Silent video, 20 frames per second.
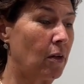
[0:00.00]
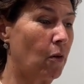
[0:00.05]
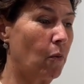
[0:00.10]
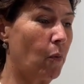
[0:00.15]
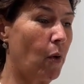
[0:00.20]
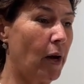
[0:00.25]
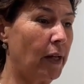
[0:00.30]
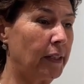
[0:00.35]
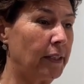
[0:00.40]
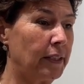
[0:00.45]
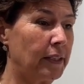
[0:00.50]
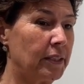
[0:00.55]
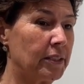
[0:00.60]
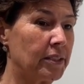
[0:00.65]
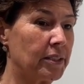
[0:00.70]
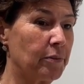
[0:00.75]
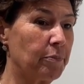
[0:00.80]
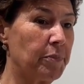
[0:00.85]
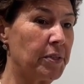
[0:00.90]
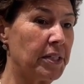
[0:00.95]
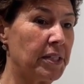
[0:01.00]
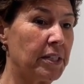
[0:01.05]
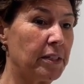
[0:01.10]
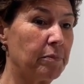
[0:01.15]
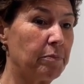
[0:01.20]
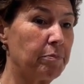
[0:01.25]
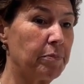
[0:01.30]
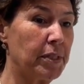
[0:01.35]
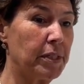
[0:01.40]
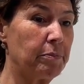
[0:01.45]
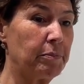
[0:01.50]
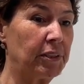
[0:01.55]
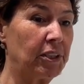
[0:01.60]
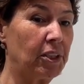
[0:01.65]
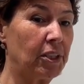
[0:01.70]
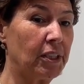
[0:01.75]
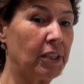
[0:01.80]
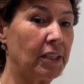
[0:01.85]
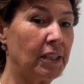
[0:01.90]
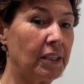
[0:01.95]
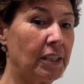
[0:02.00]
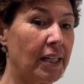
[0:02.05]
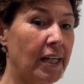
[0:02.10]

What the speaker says: Wally is a medium B machine,